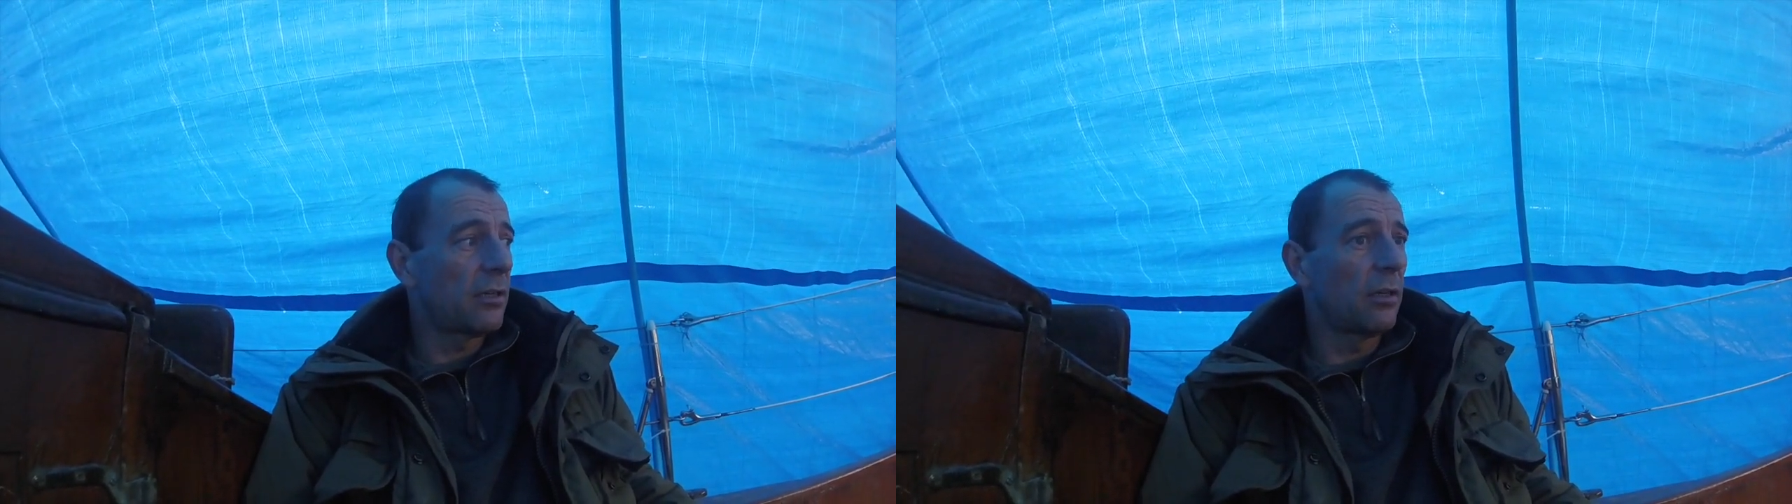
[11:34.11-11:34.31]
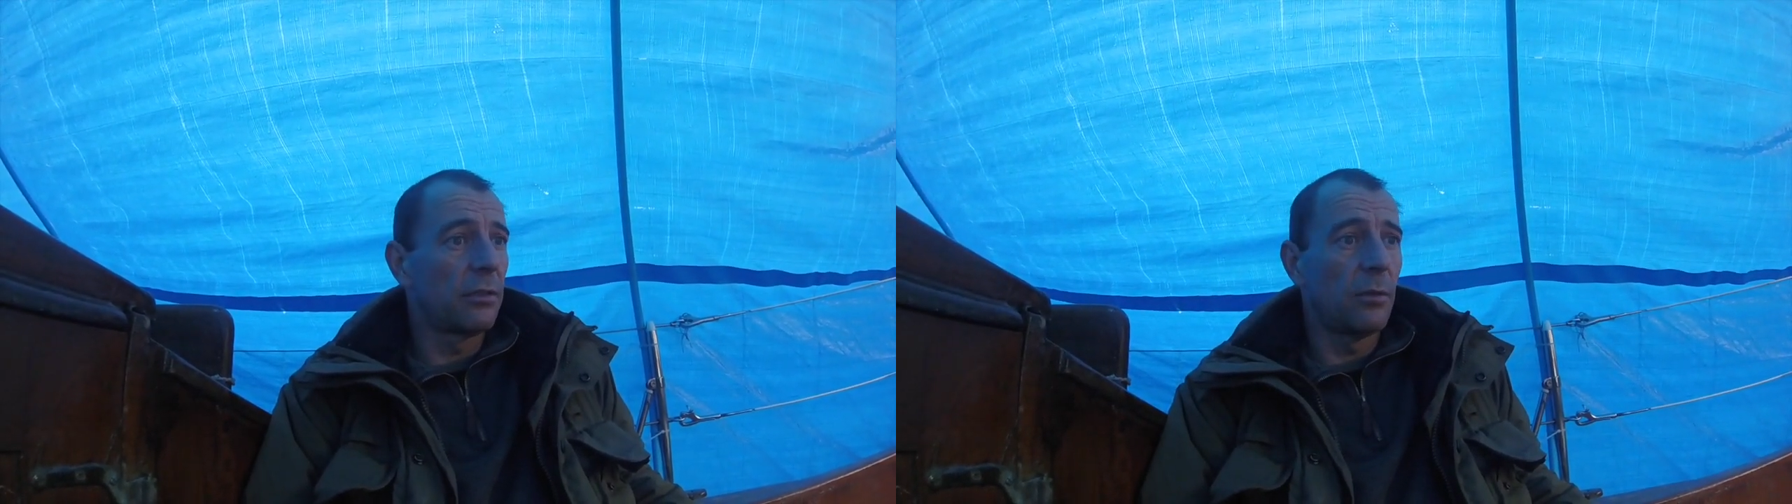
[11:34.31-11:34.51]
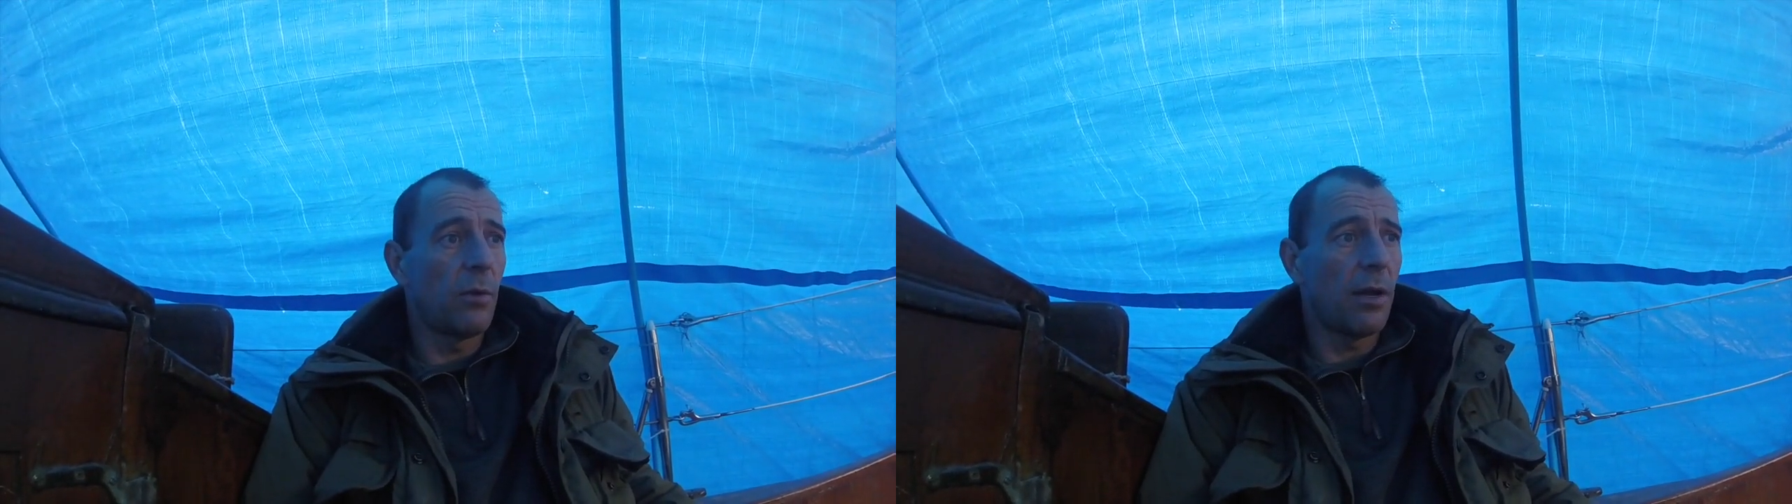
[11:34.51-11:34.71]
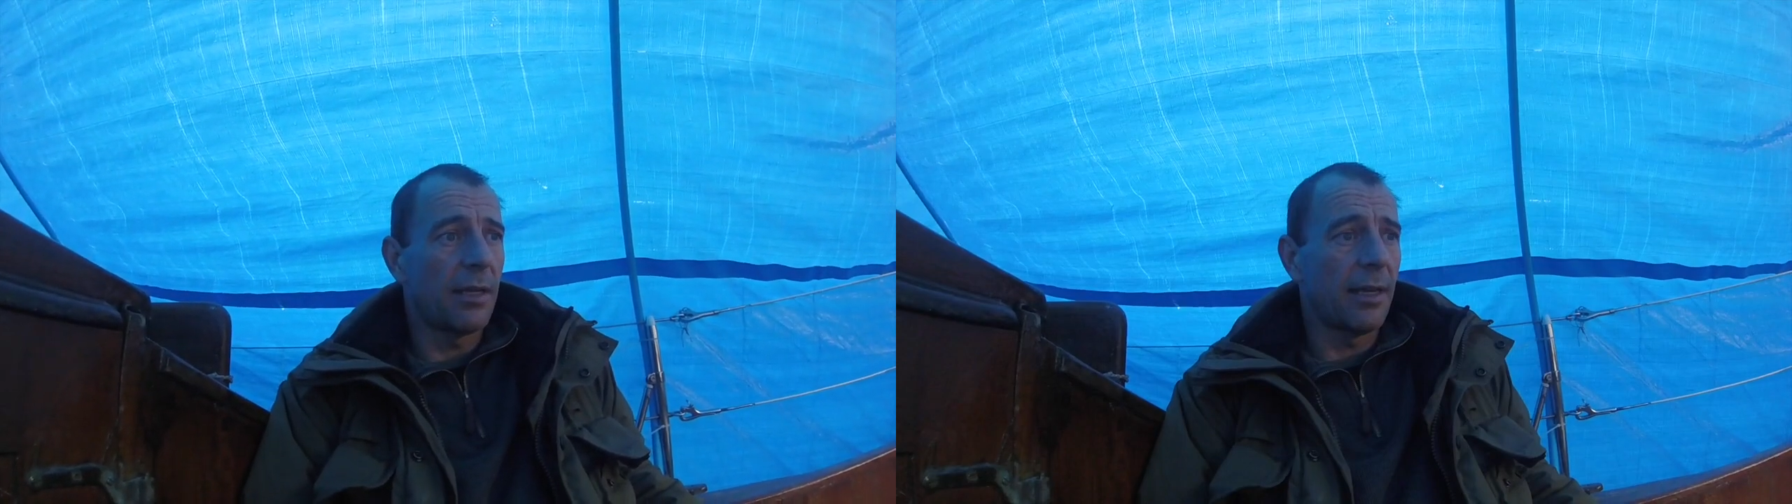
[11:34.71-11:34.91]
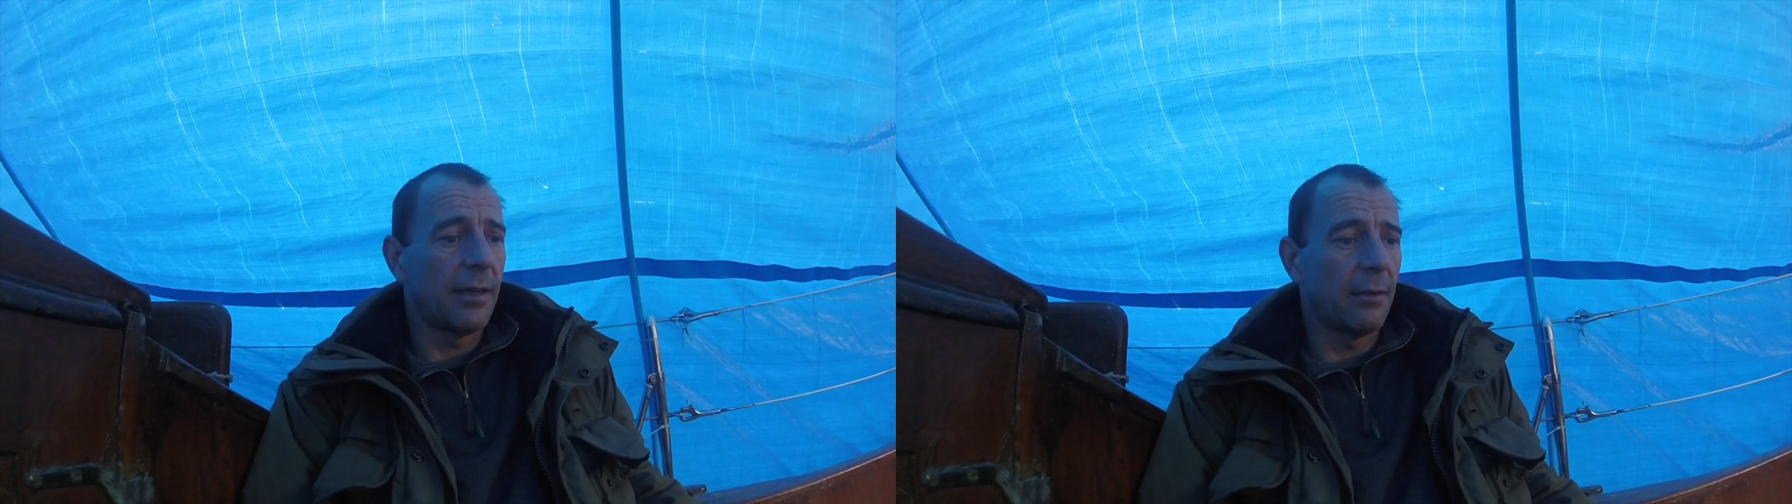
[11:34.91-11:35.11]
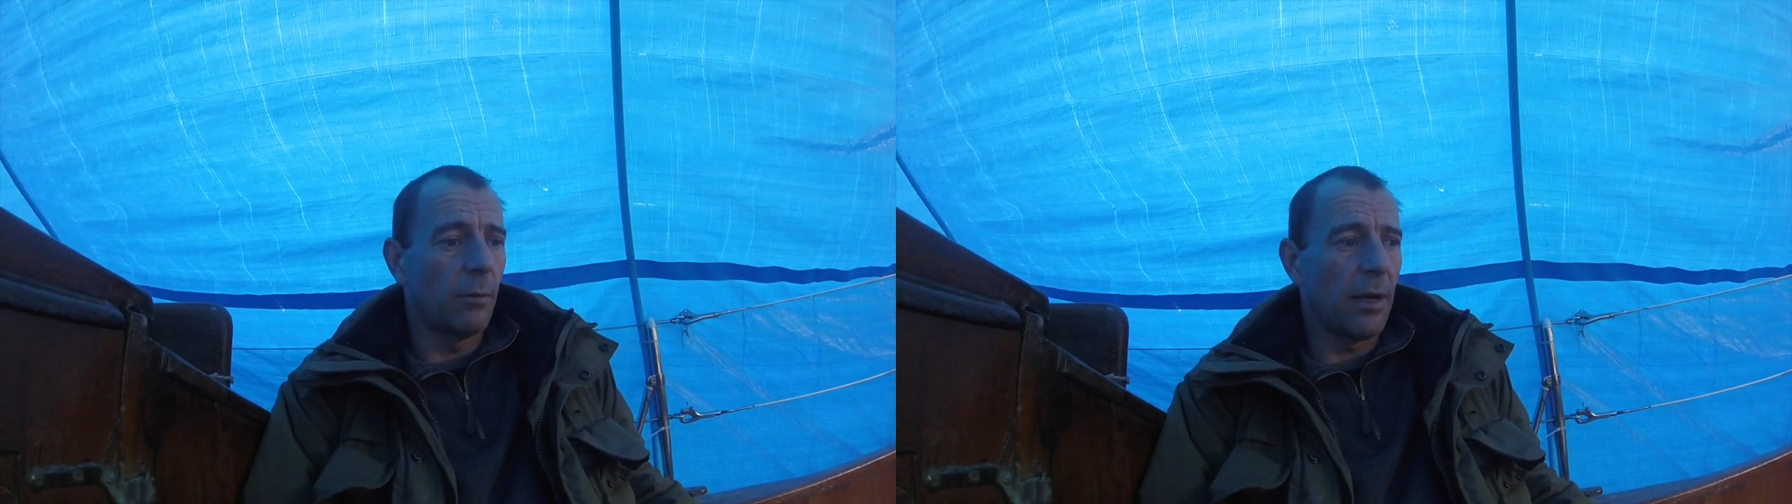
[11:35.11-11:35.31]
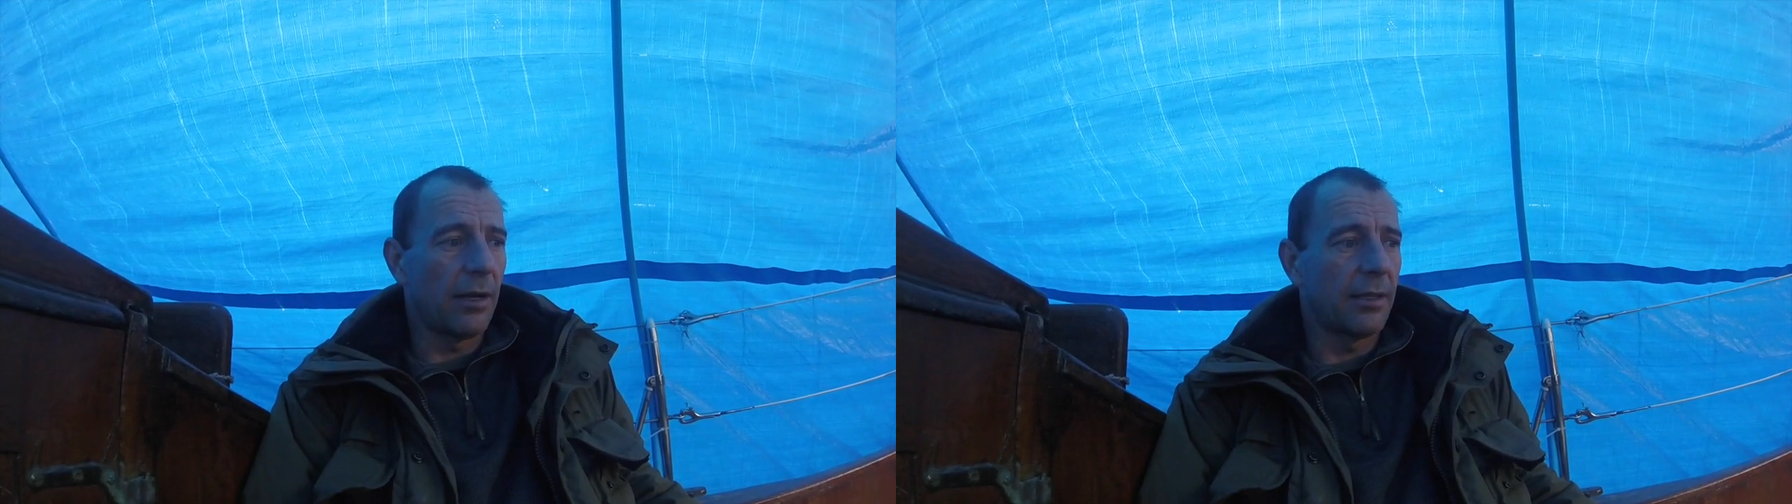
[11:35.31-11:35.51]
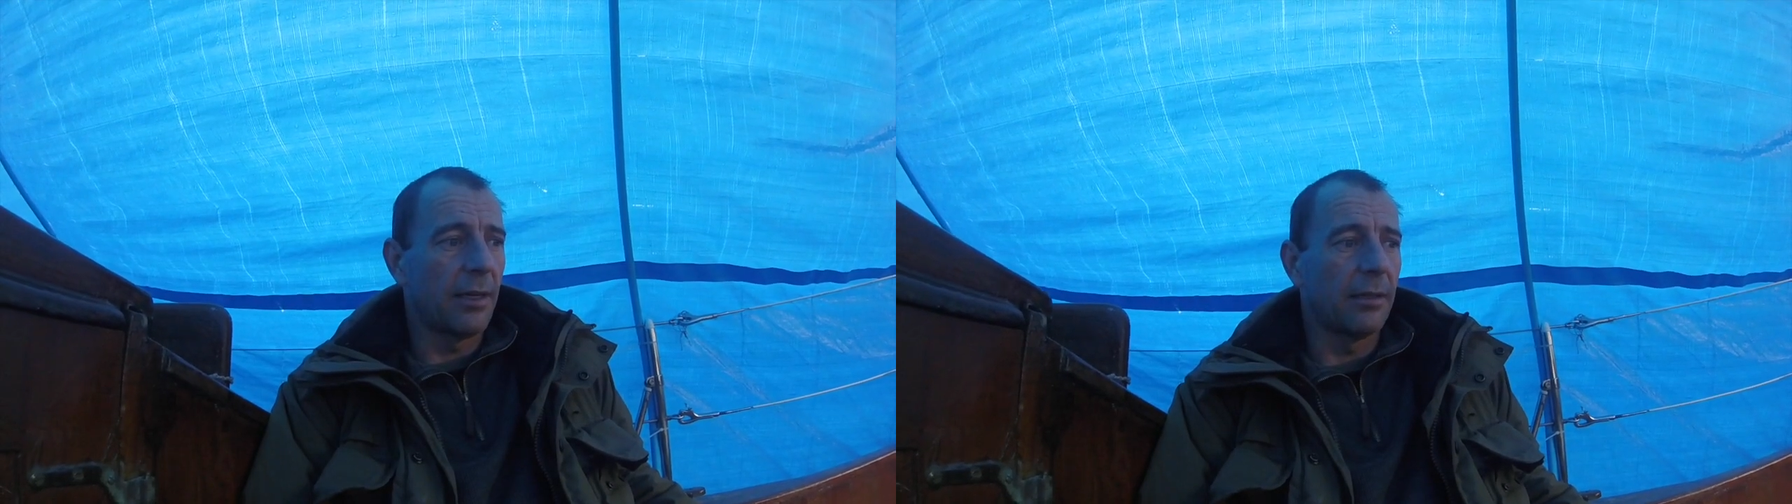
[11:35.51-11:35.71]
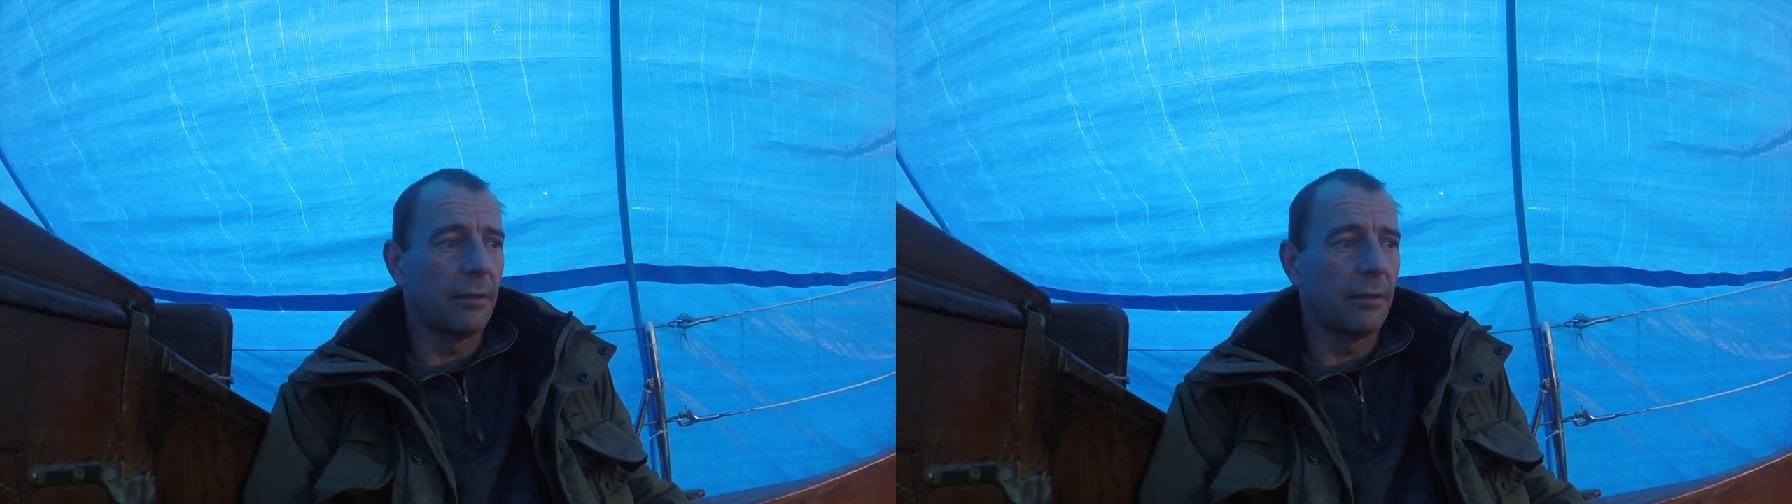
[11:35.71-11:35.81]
is I'll do what I can when I can,